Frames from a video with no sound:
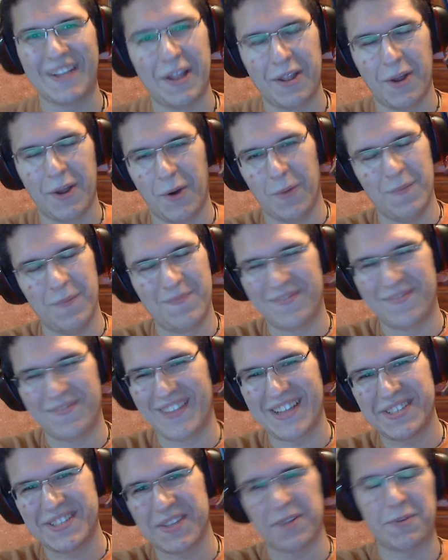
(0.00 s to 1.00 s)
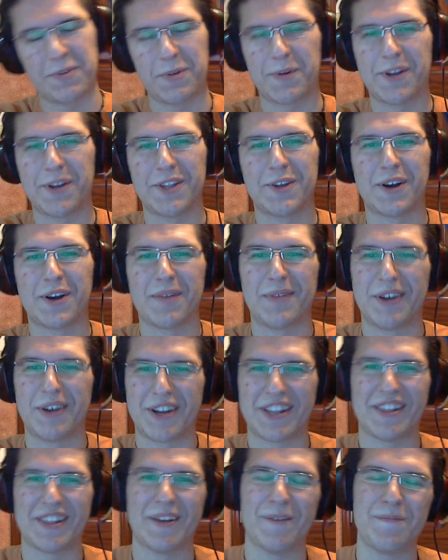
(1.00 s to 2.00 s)
No, that's not what we're going to talk about
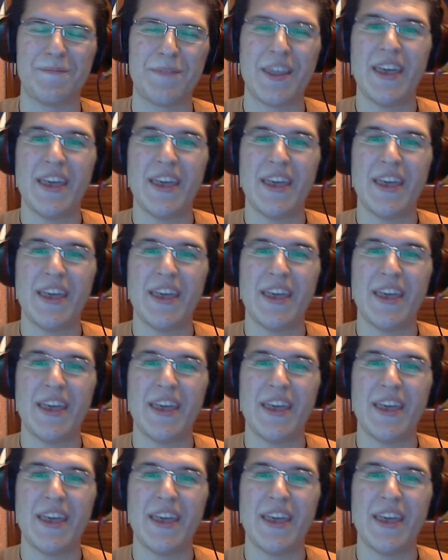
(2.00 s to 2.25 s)
right now.